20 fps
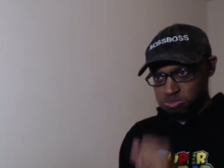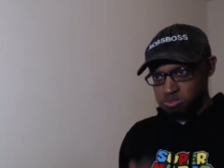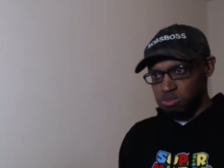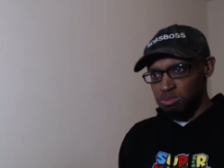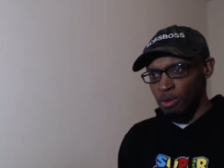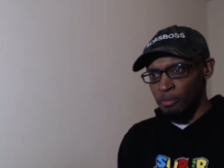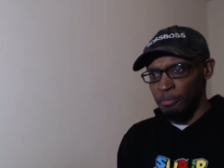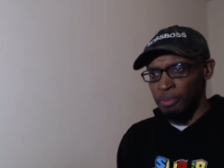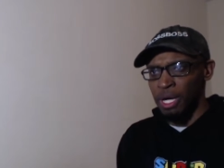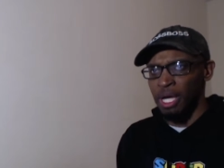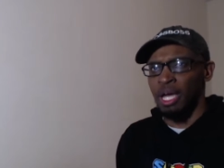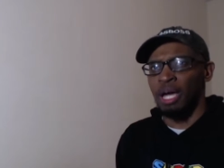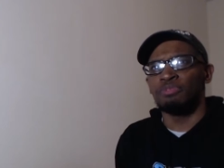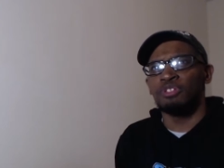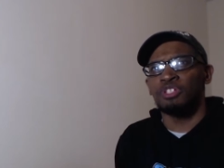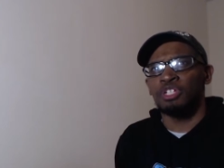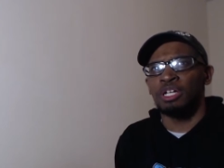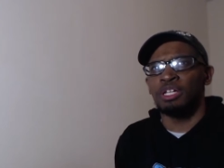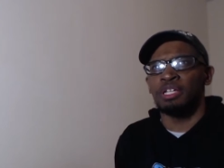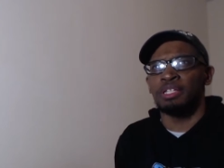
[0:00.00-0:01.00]
but I'm
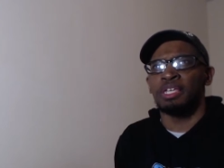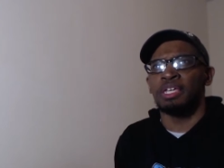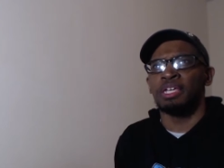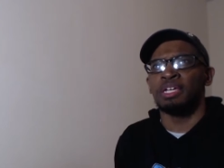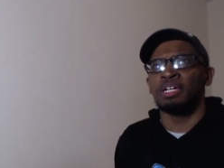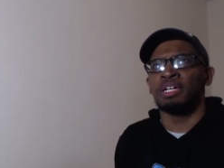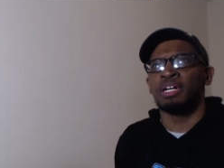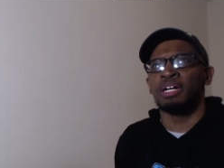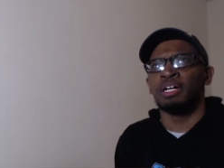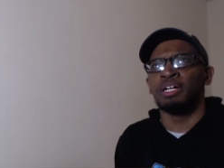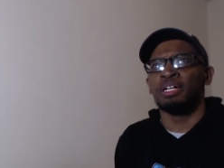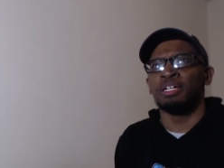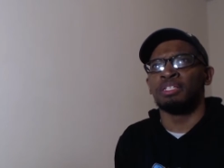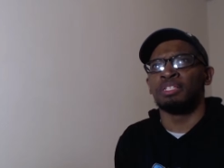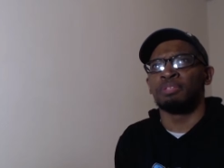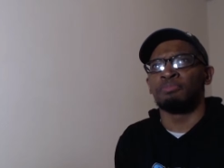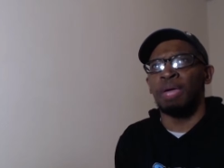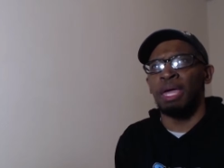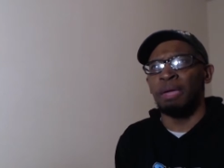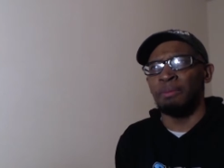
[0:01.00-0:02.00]
trying to think,
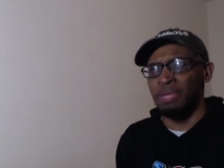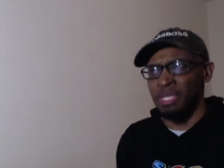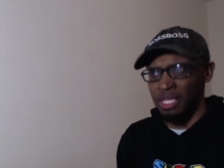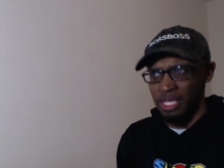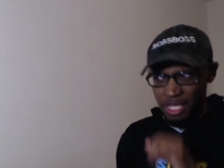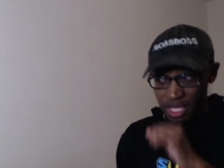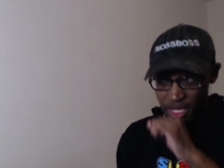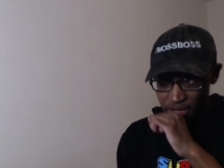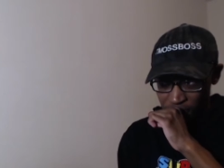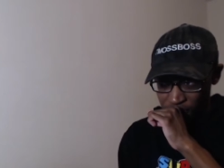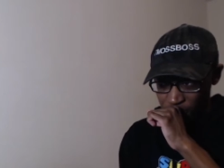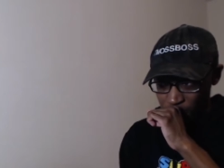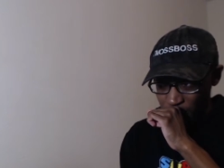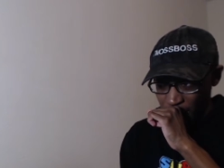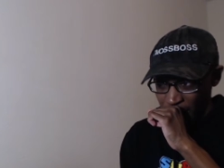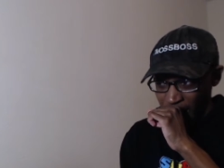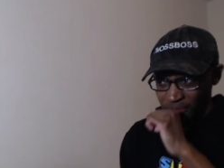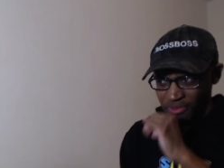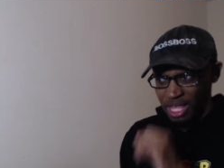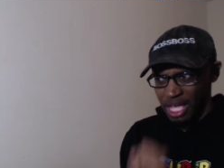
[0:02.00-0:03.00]
because maybe if you
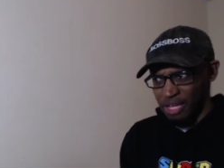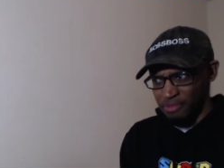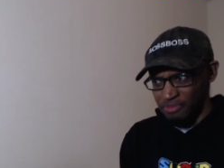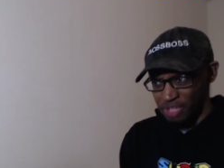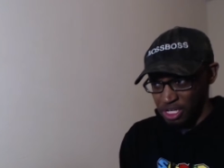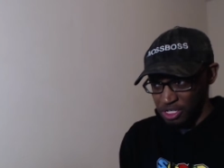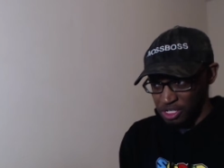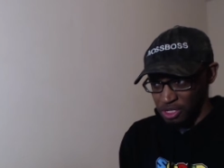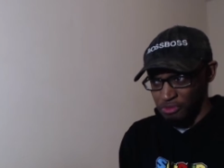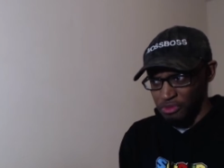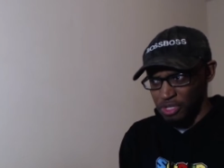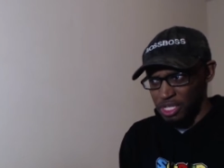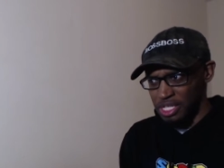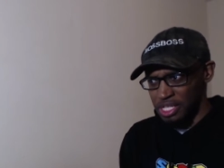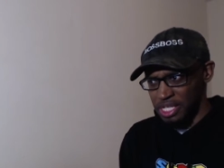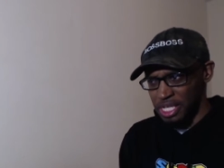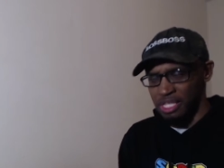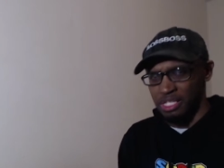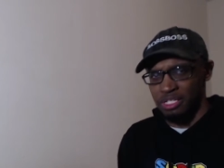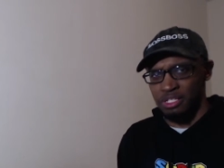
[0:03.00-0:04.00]
have, like, if there's a
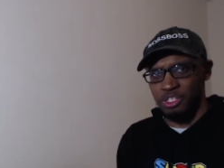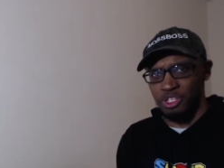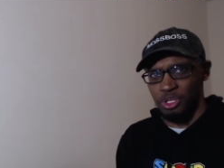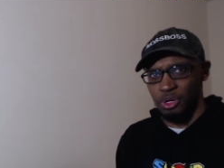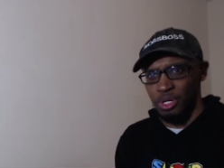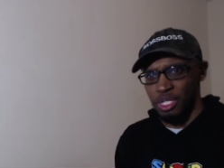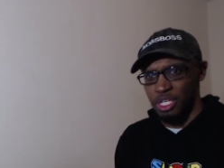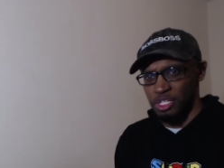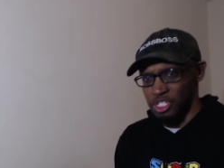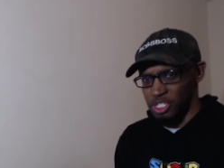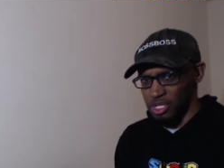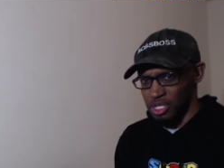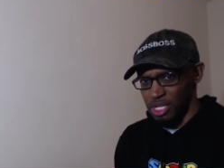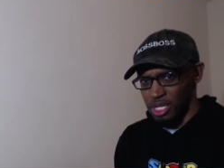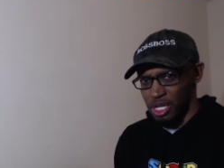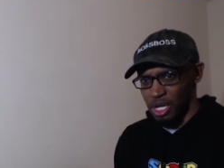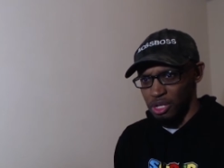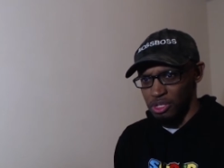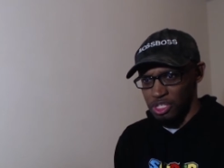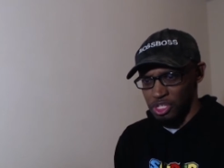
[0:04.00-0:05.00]
reselling store that you can
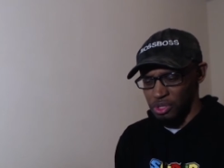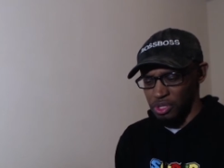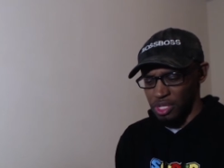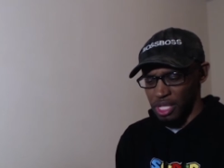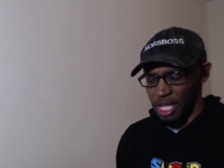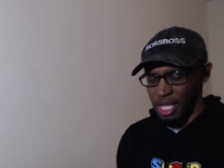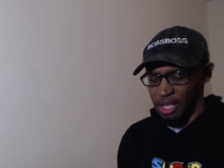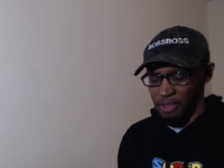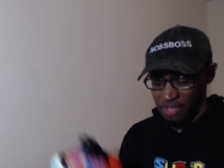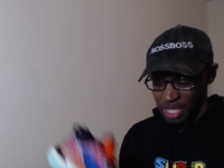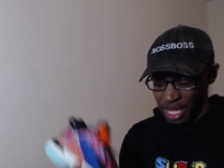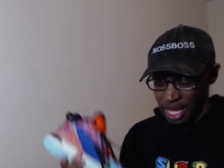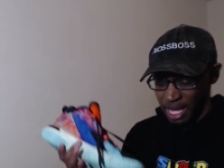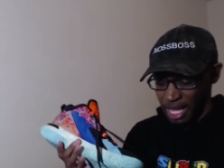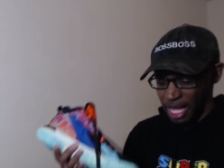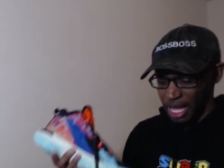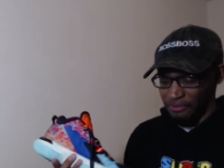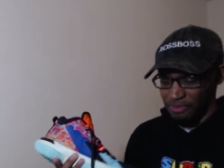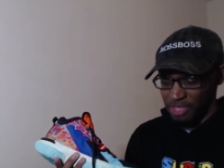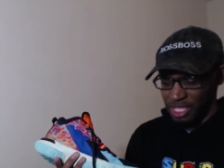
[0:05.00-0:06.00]
go to, and they, if they
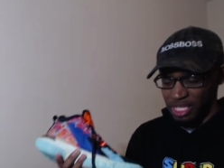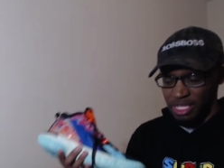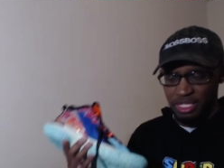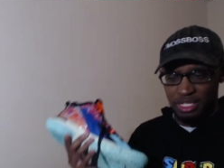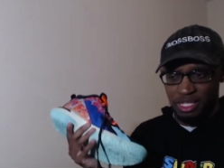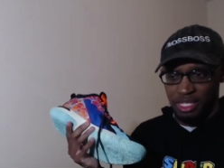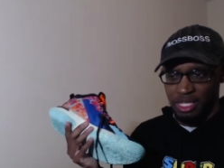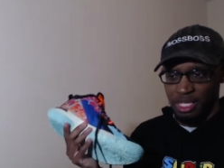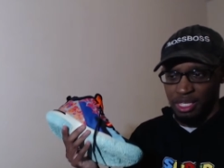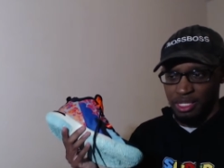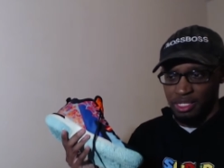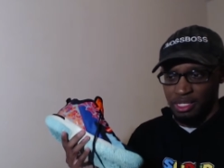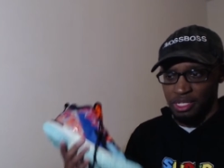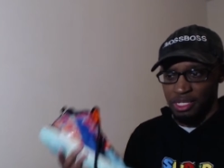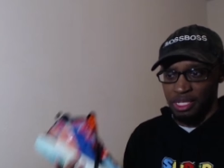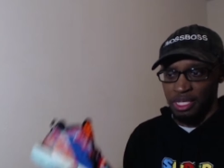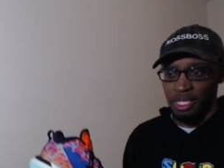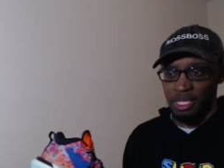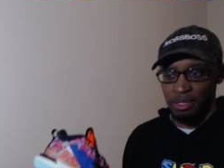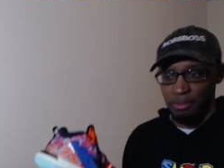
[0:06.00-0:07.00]
have these, then
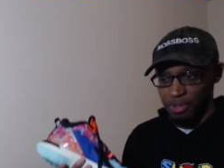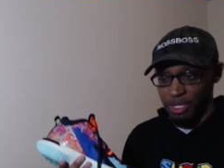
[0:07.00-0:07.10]
see.